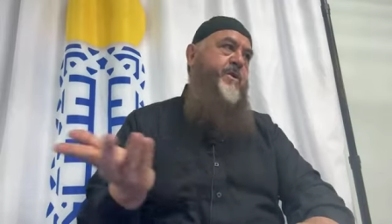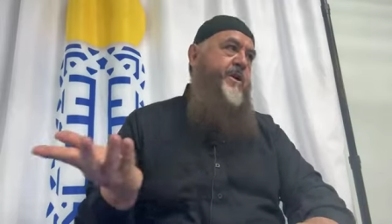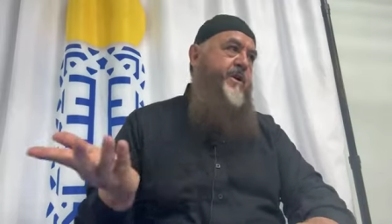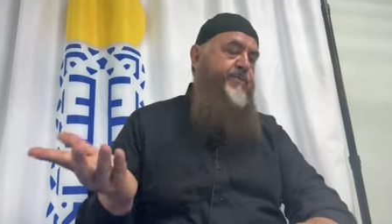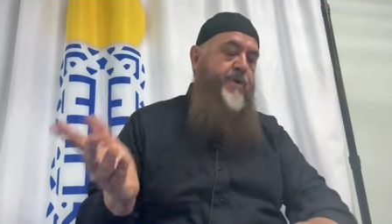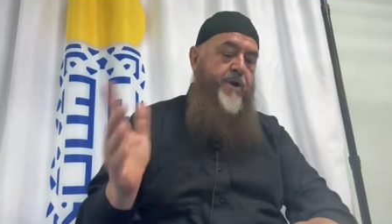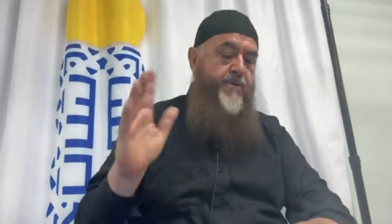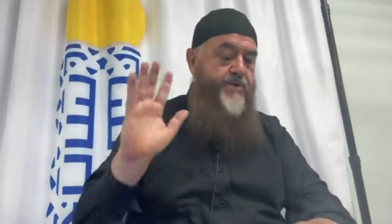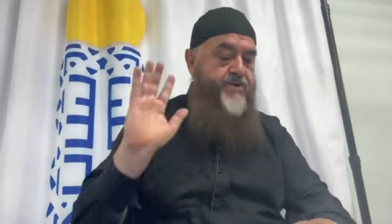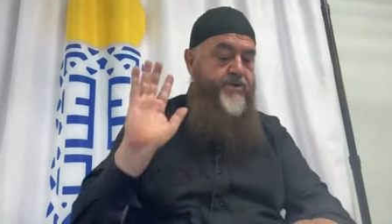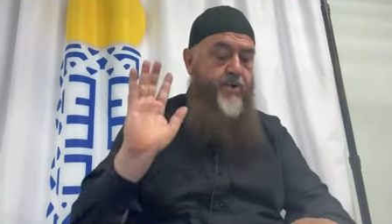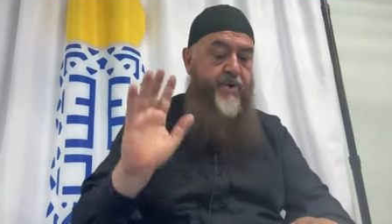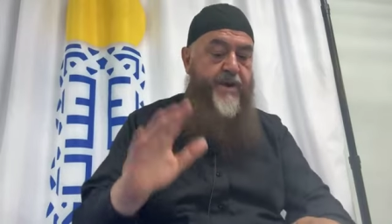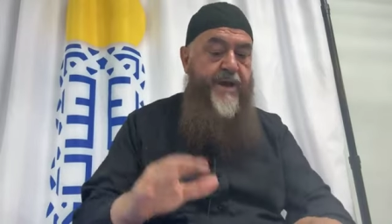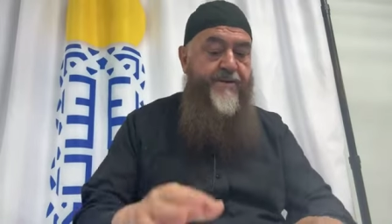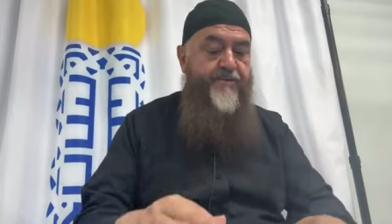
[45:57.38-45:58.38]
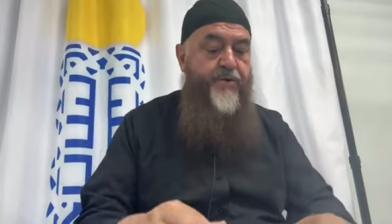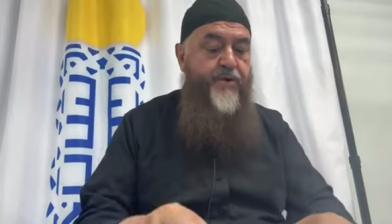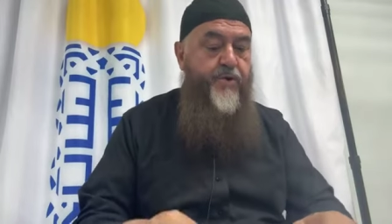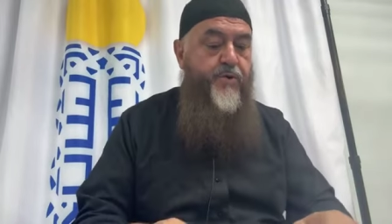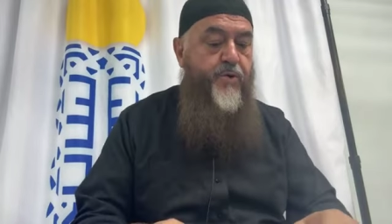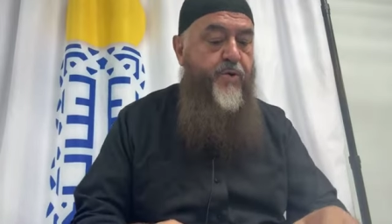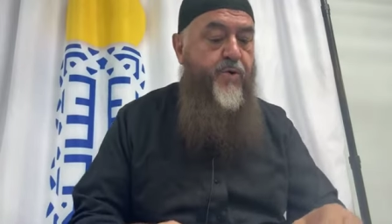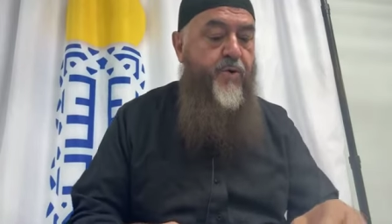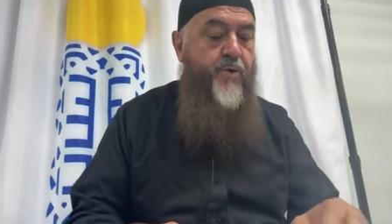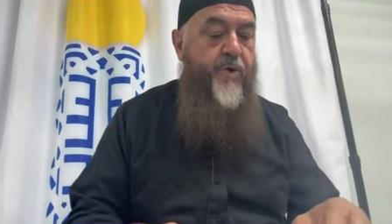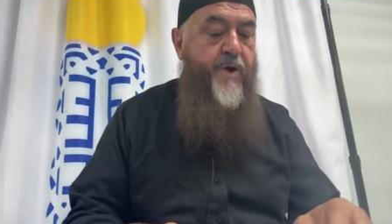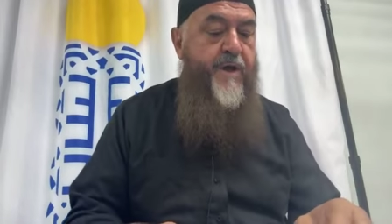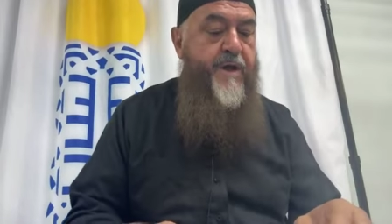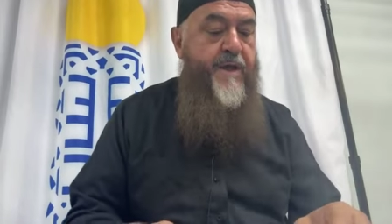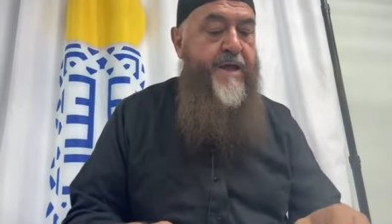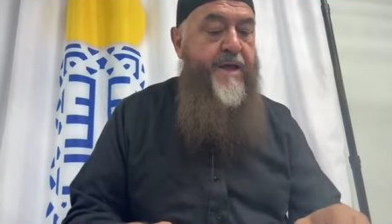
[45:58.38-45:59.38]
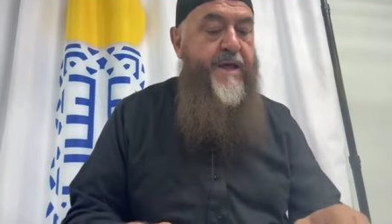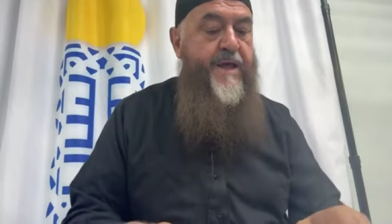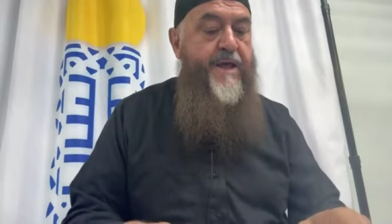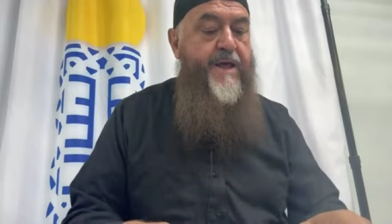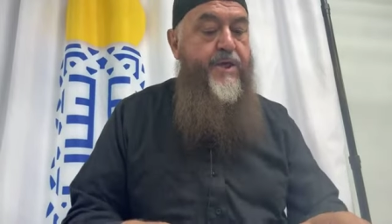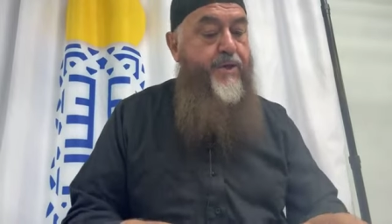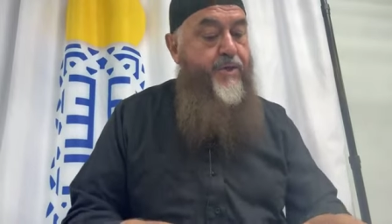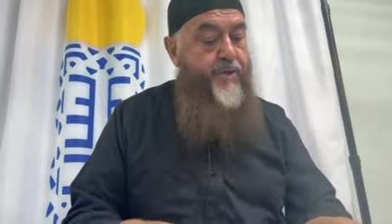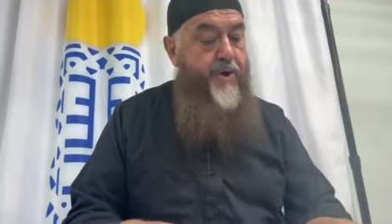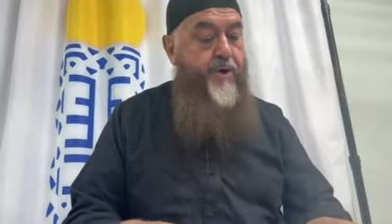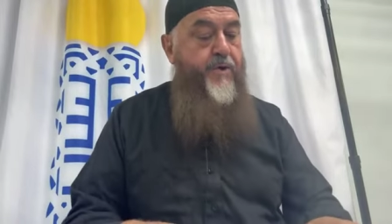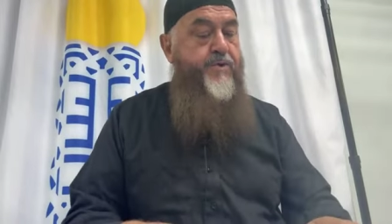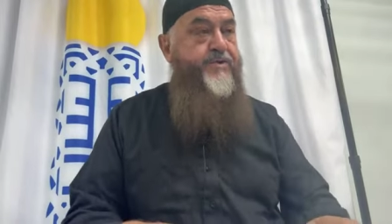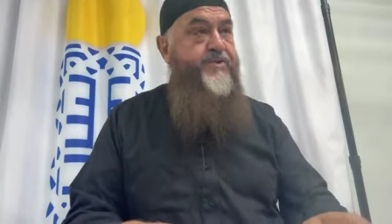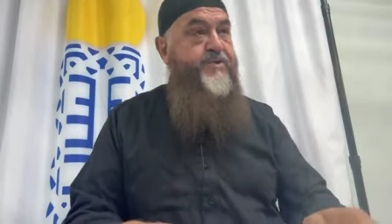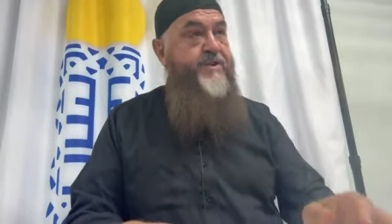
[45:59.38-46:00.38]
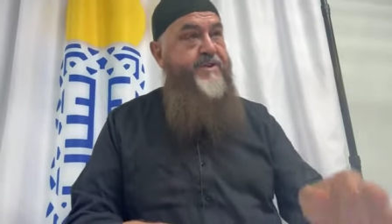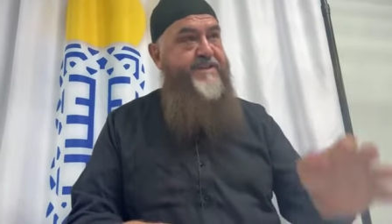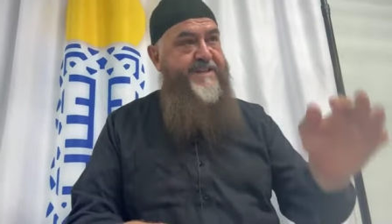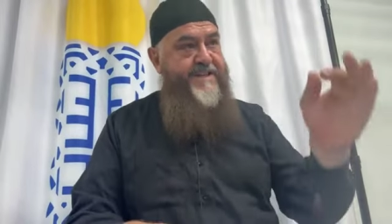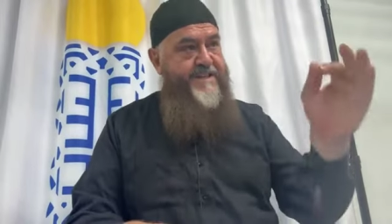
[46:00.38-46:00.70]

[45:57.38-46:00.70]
So you're not following. So if you do those